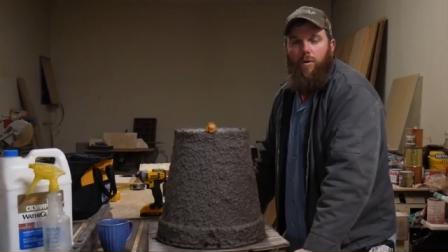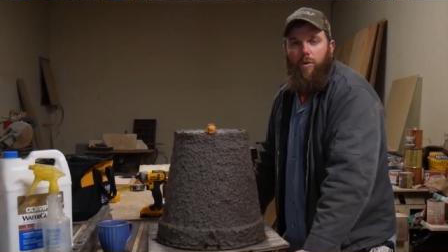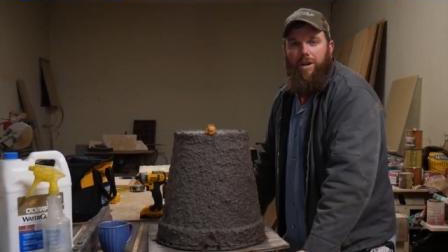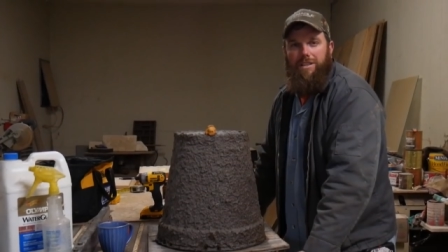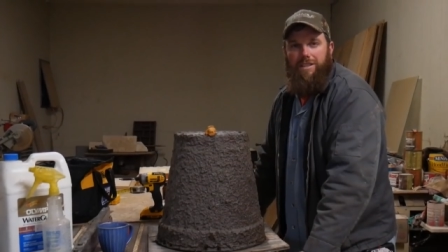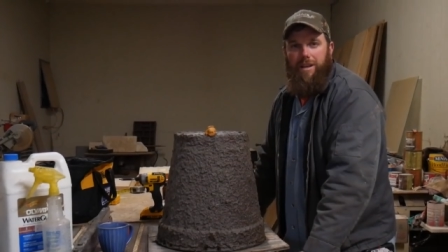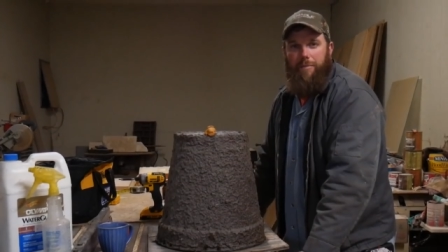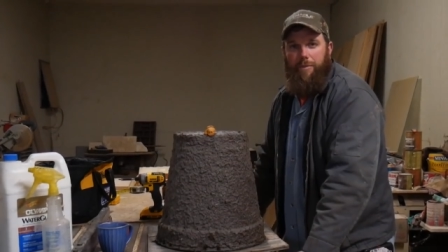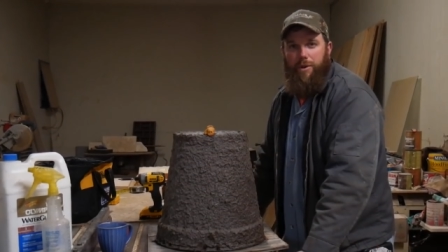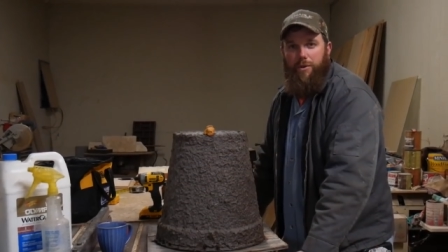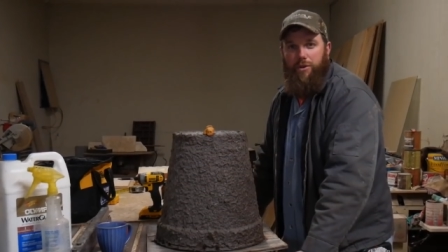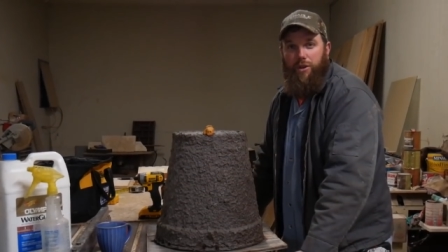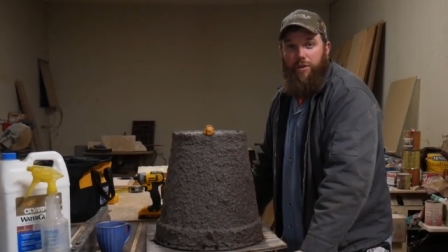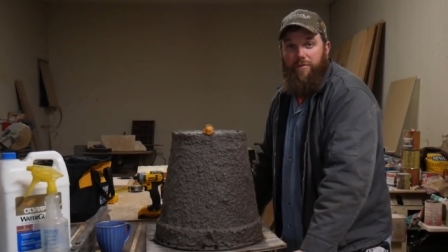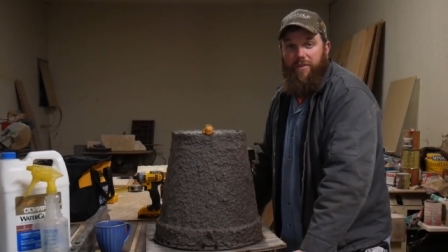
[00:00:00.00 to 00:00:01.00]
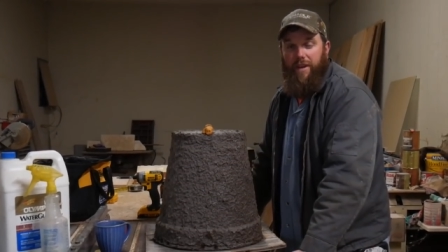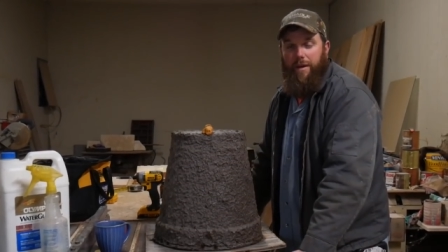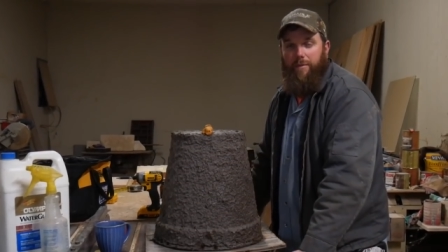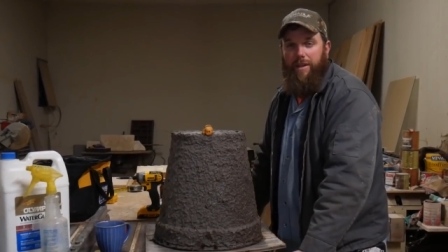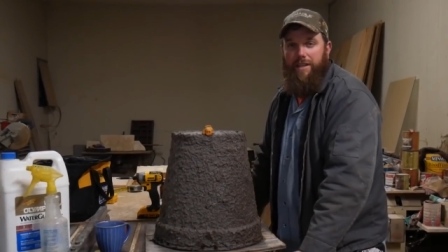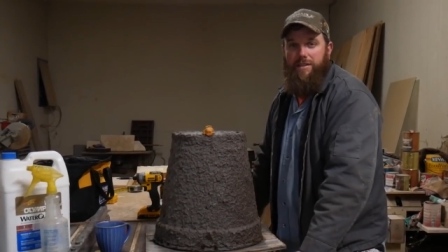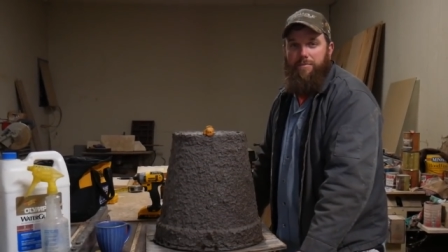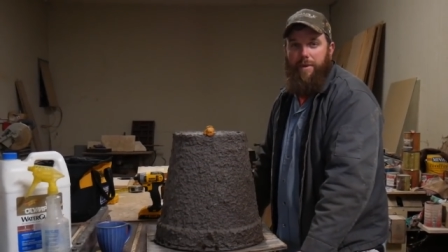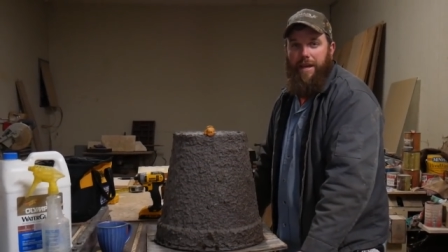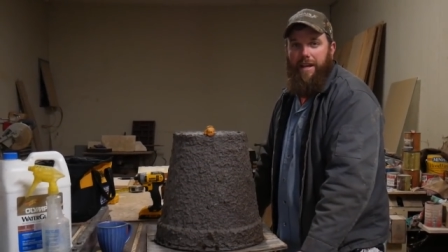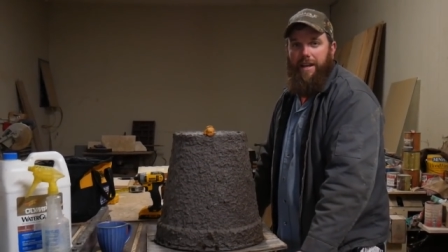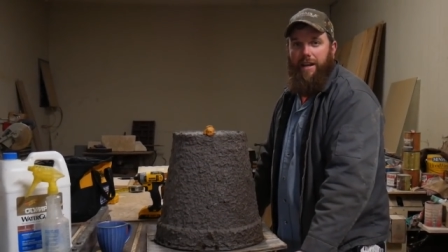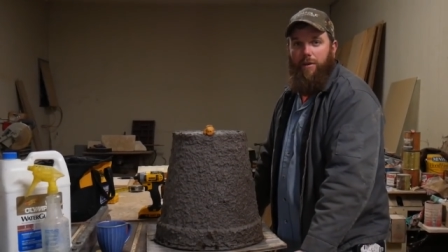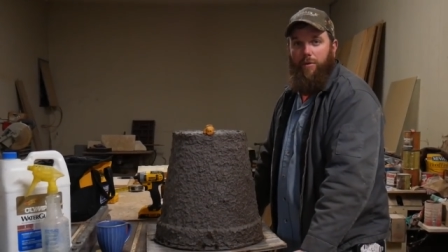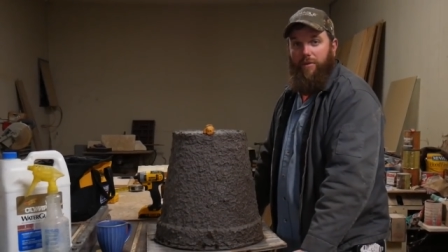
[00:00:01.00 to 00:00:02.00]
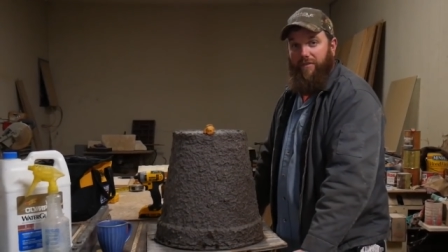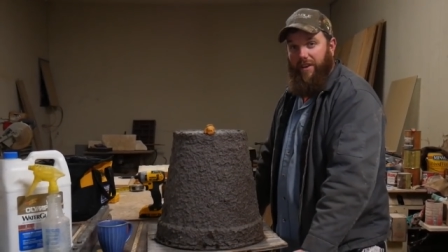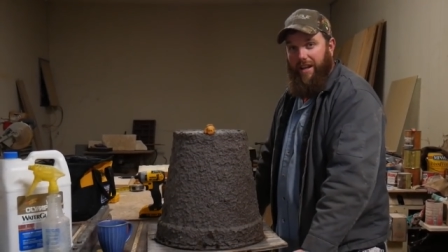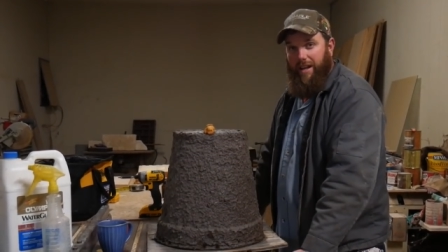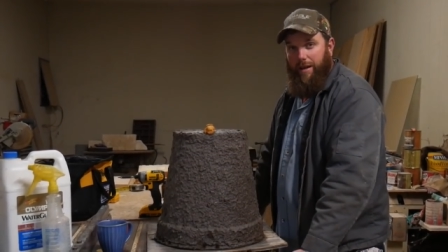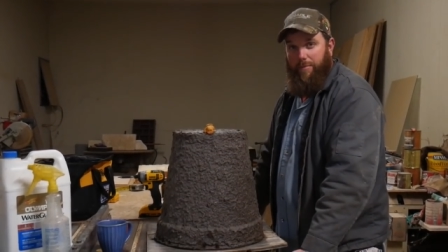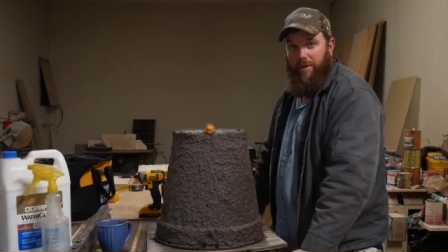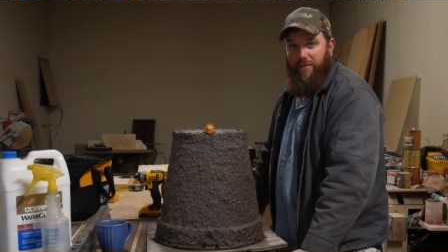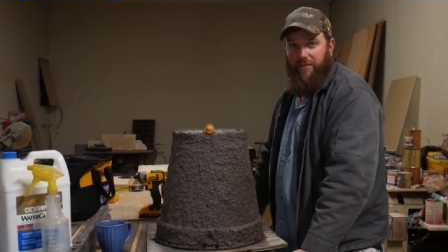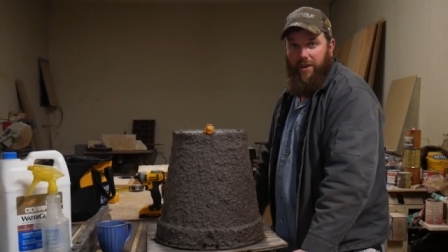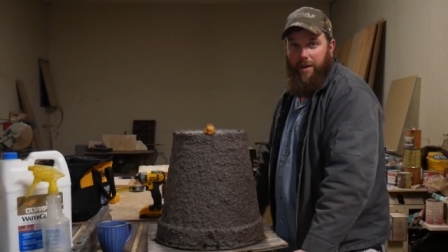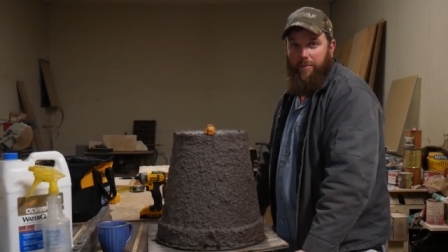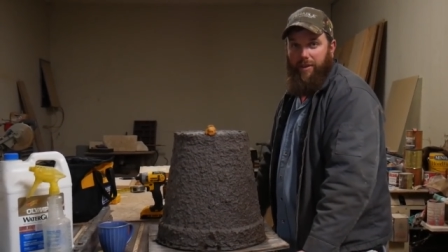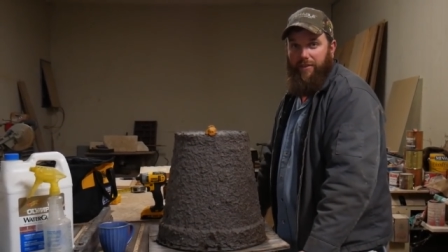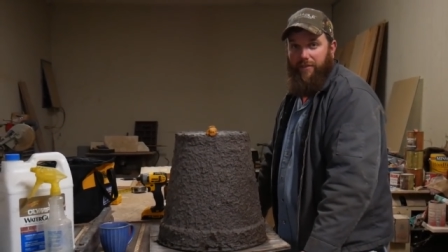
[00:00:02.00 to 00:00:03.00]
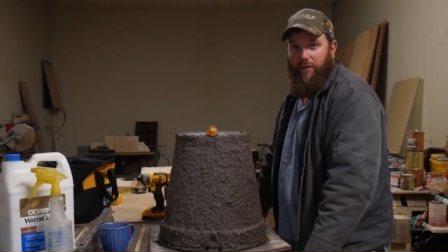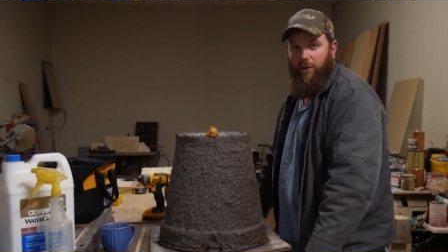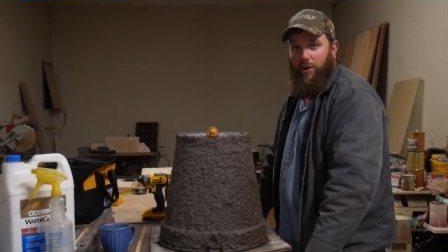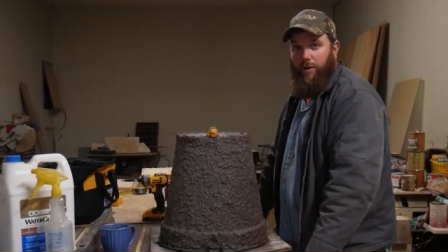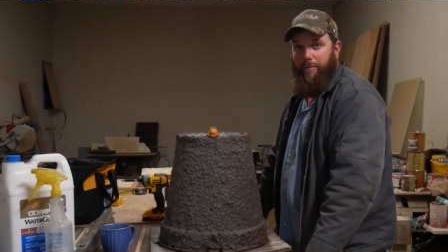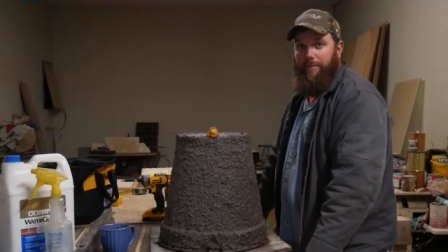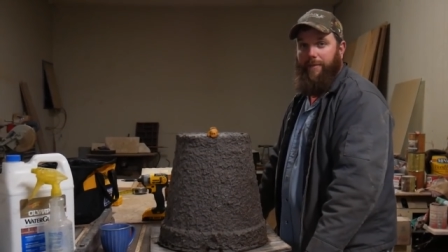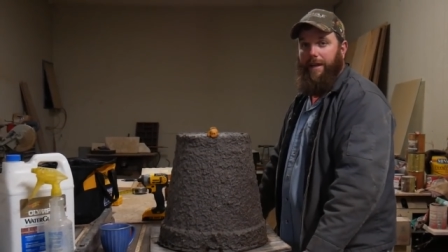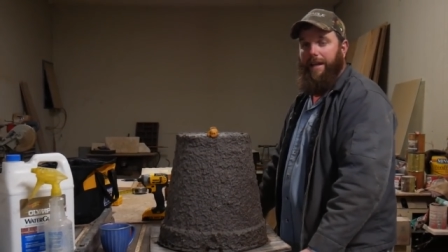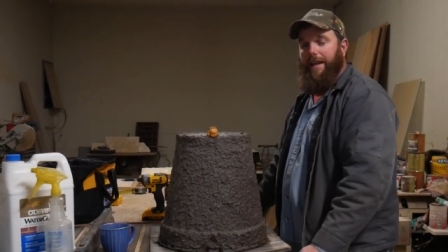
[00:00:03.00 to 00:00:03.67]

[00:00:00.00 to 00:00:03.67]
What's up, YouTube family? It's Ben here with V W Family Farm,